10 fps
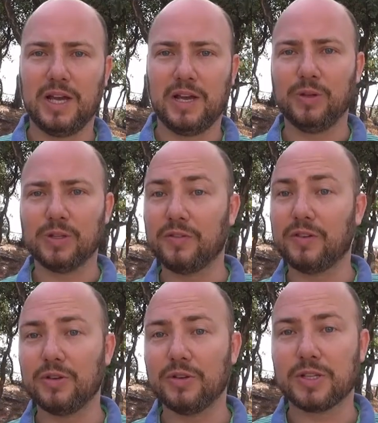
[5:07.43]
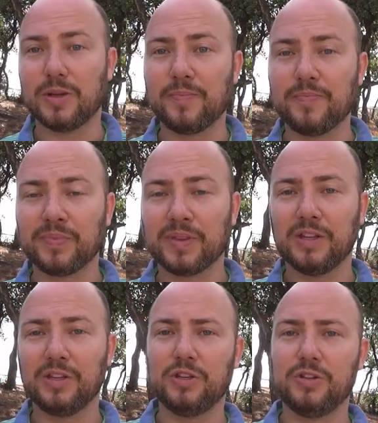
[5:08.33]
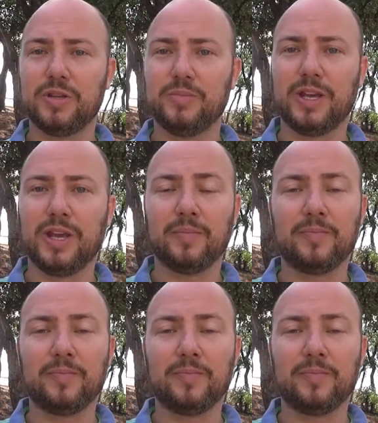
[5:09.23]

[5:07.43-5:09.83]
and we'll never use them and use them again.